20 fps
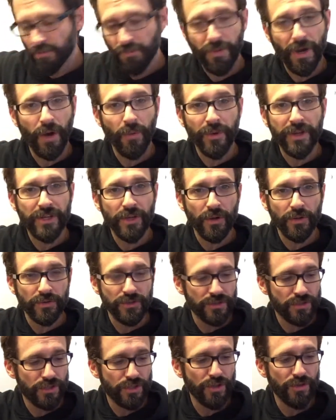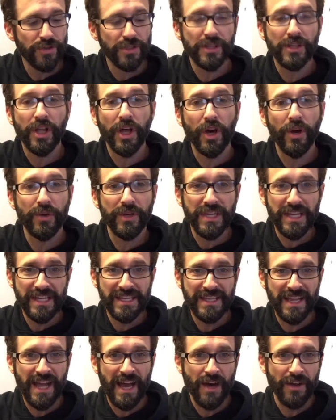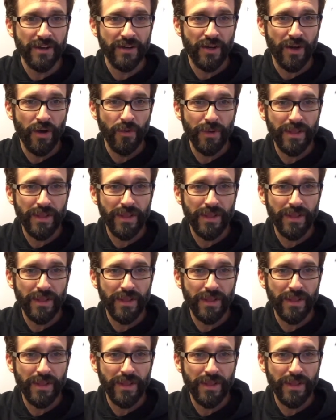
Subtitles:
but we don't tune the low E down at all.